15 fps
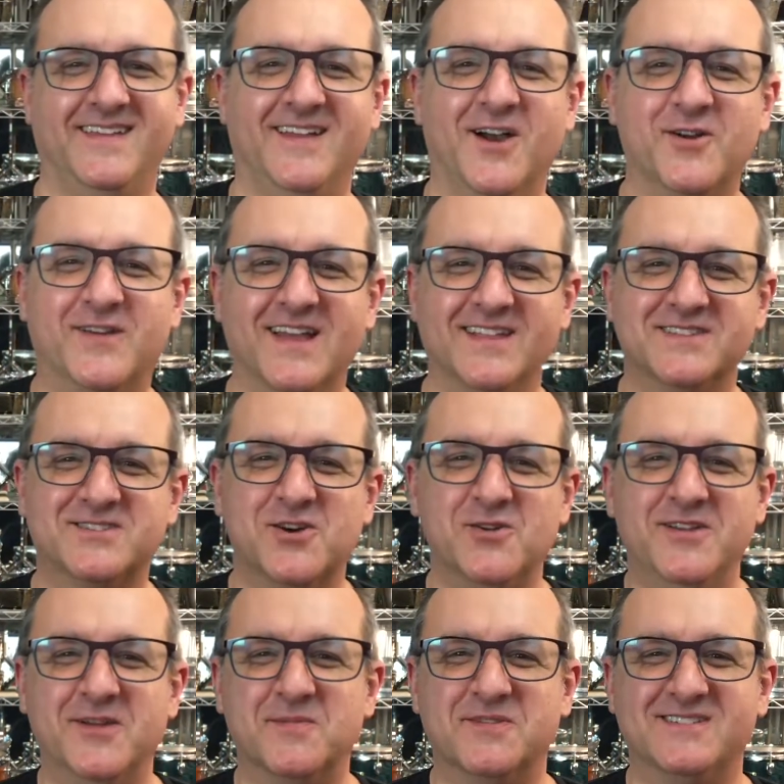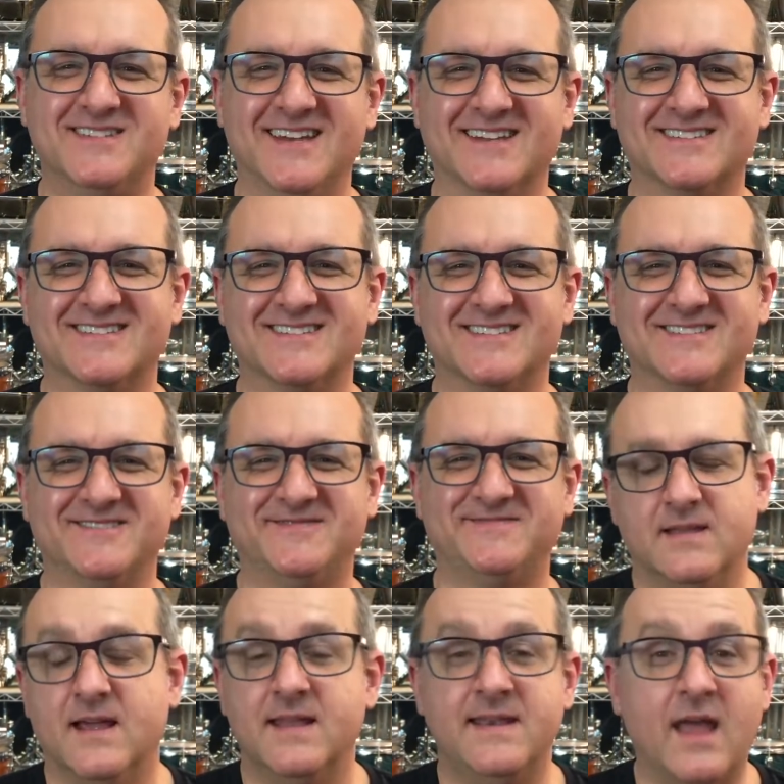Okay, let's go to number 6.
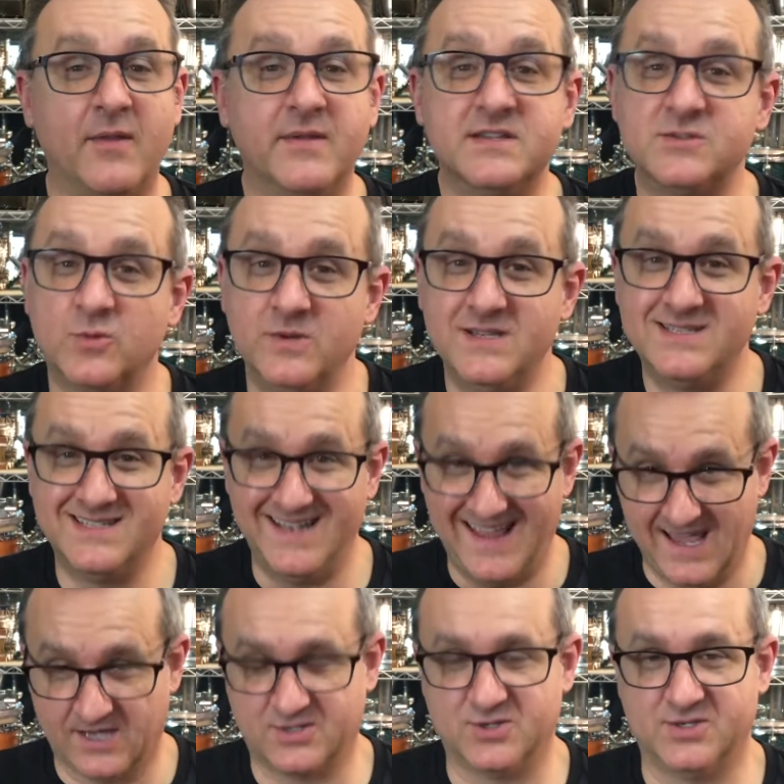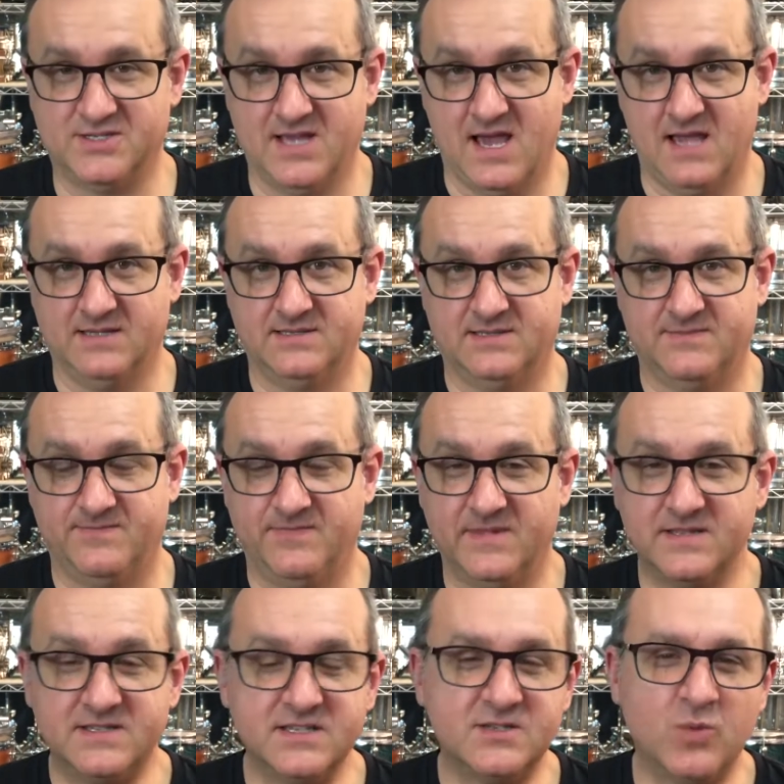Now this one is an exercise.
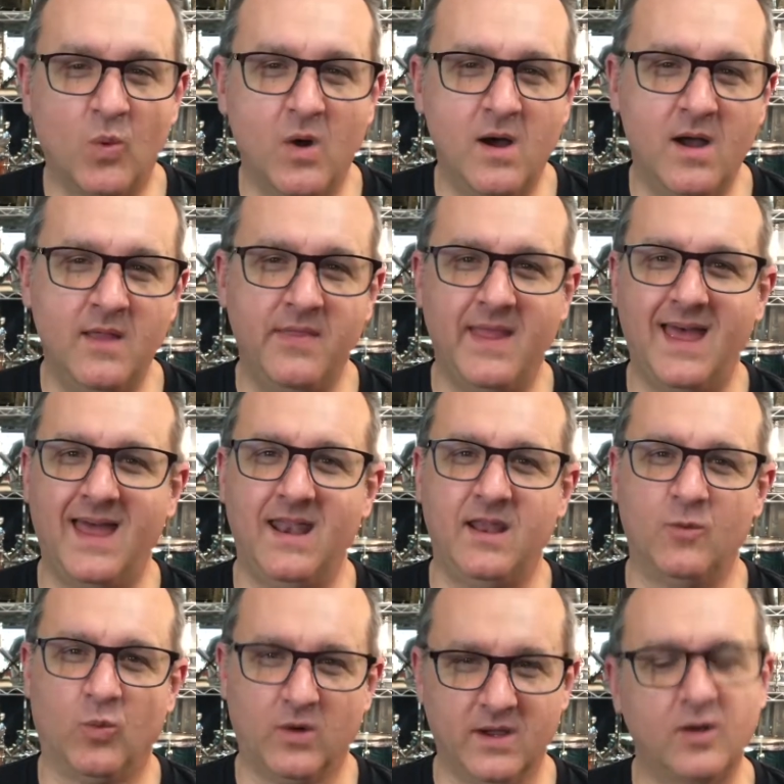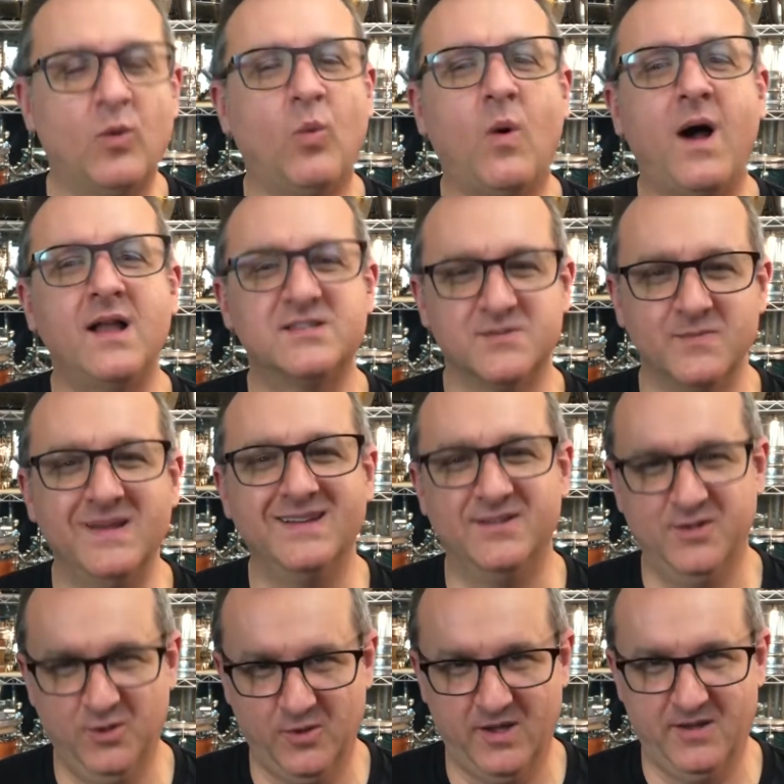This is one that we're going to watch me
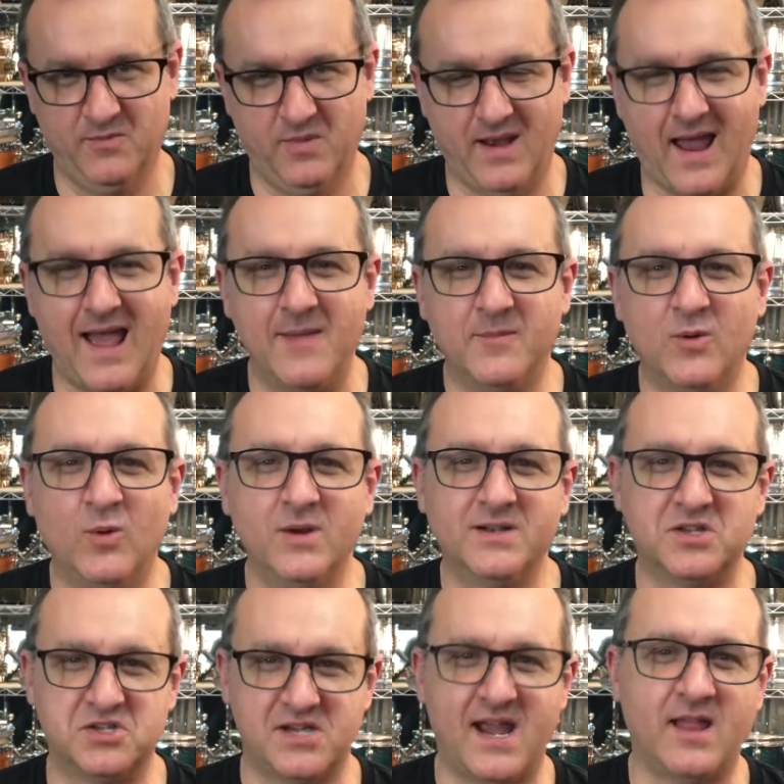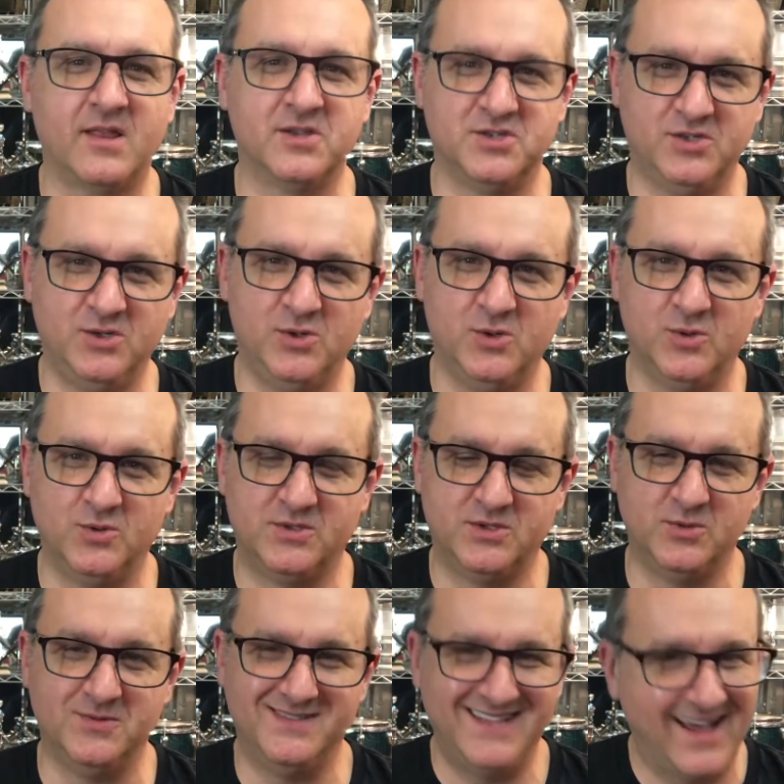do it, but I'm going to challenge you to
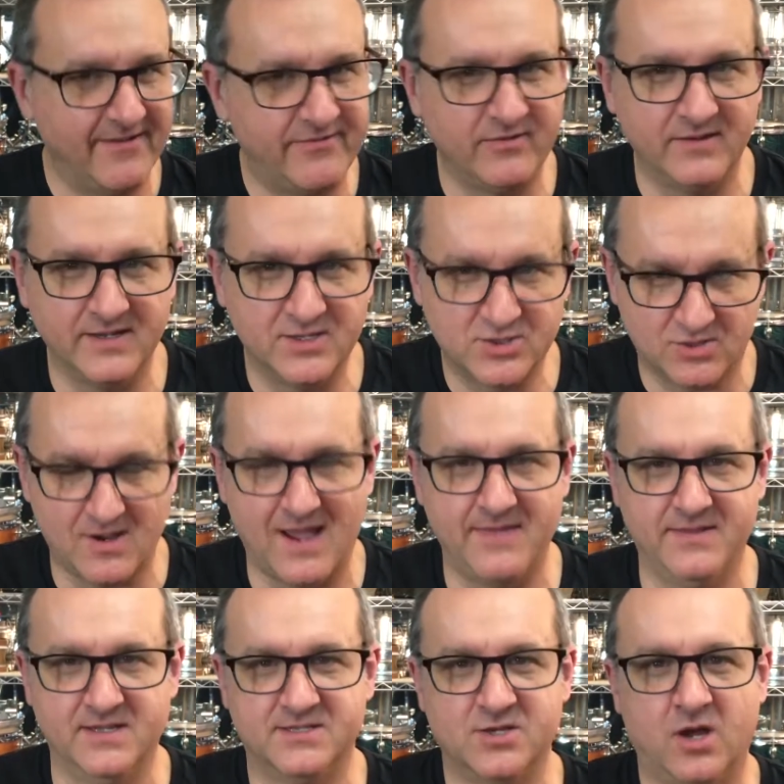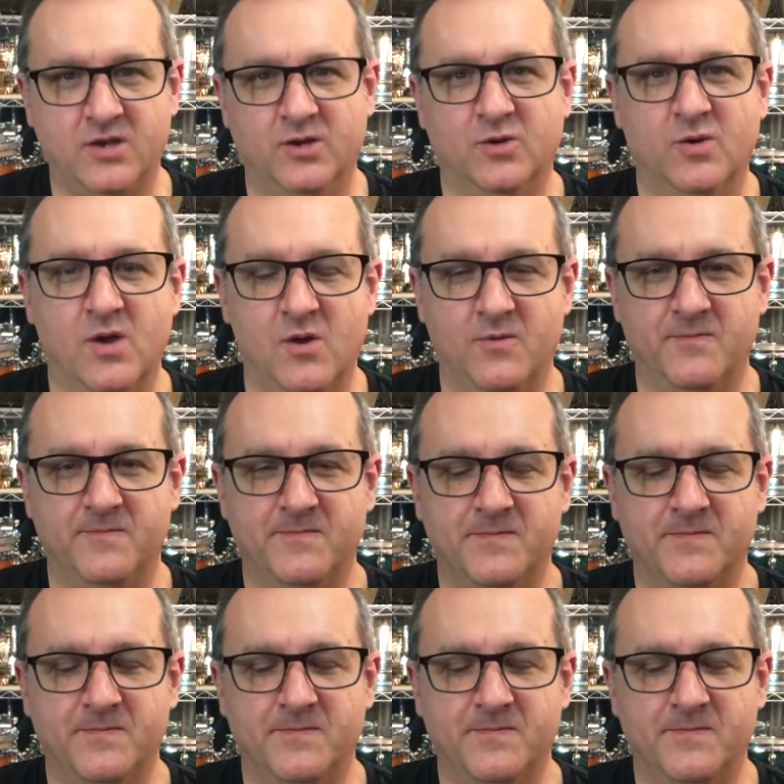definitely try this on your own.